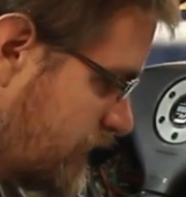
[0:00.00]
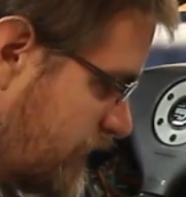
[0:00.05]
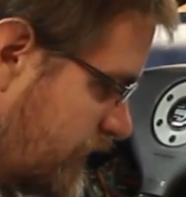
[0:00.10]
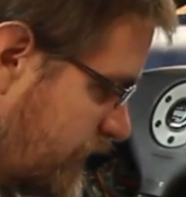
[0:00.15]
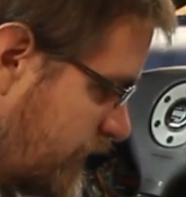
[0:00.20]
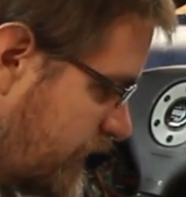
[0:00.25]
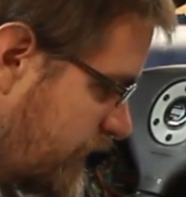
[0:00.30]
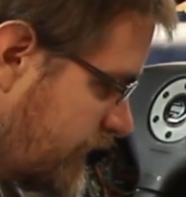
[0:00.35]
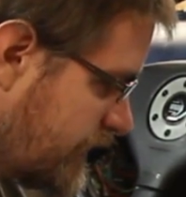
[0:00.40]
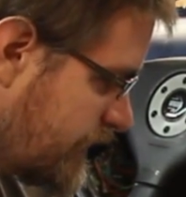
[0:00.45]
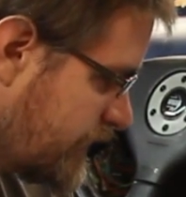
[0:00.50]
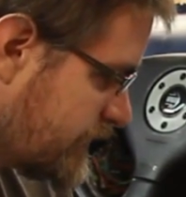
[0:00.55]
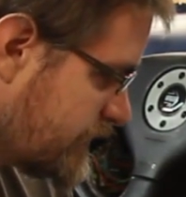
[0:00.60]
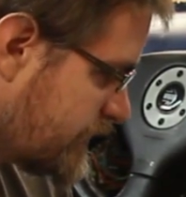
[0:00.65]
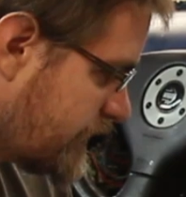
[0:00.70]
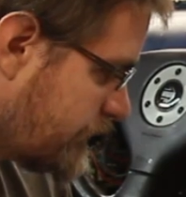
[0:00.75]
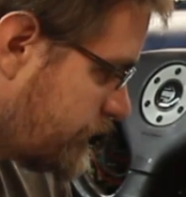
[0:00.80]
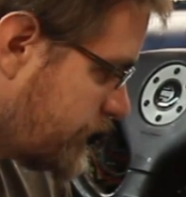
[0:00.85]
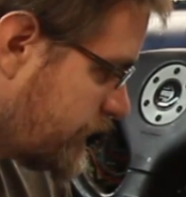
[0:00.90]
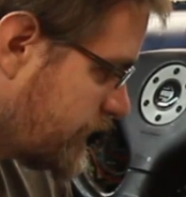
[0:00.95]
and let's
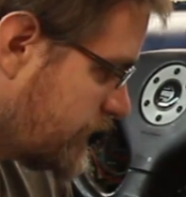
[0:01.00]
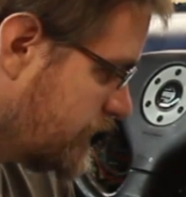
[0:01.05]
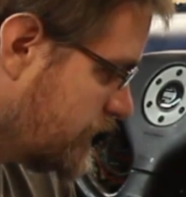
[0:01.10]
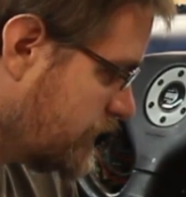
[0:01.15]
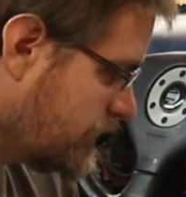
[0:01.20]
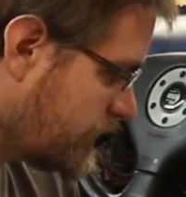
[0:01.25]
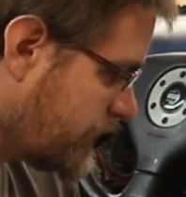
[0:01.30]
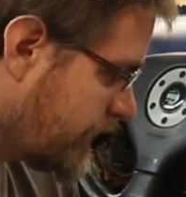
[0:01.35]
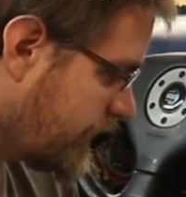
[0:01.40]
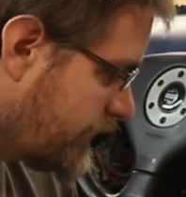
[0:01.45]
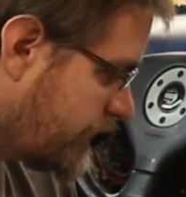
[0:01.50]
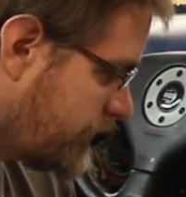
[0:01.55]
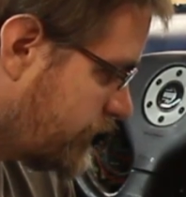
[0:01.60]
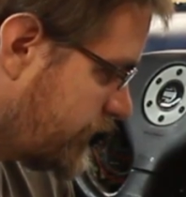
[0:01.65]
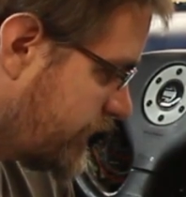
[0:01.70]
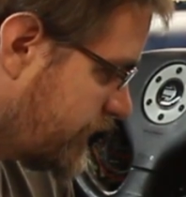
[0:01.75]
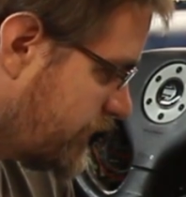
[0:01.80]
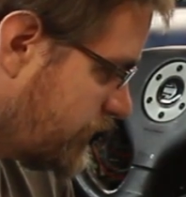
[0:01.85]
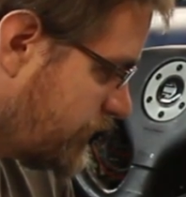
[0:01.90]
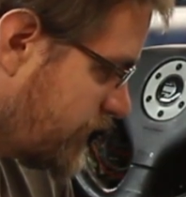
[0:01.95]
have a look at our
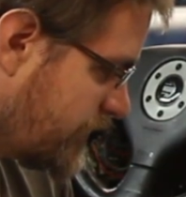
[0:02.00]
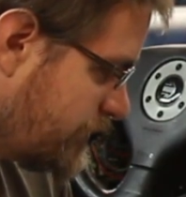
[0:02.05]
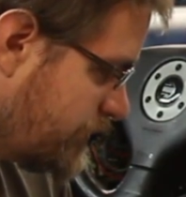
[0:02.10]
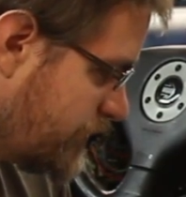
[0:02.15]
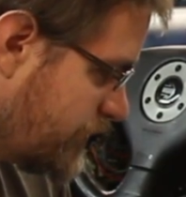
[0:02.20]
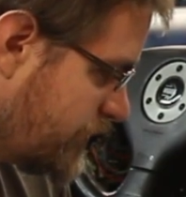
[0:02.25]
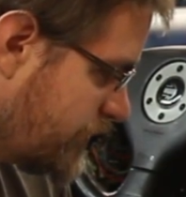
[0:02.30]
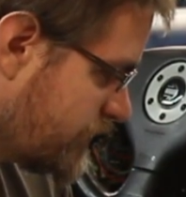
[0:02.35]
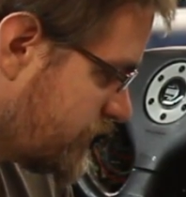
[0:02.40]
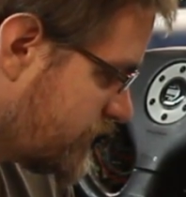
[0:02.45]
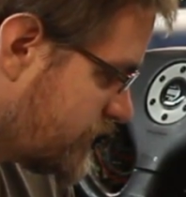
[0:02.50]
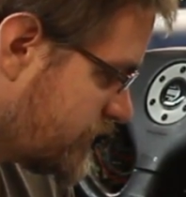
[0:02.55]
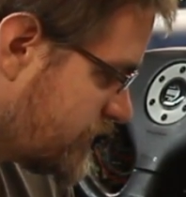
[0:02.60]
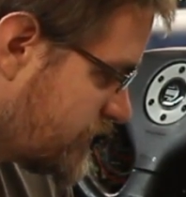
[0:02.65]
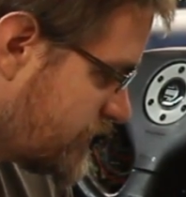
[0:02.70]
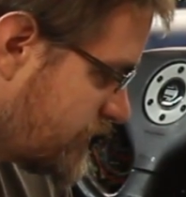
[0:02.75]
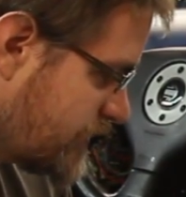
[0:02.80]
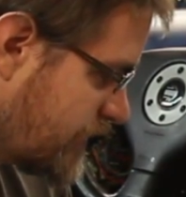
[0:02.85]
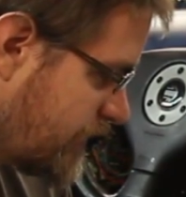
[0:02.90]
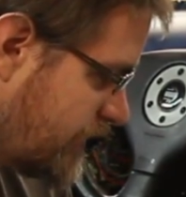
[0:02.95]
analog
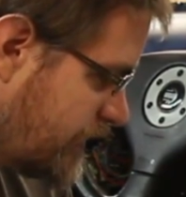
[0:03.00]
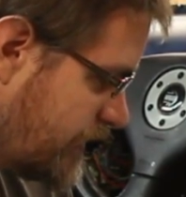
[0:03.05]
inputs.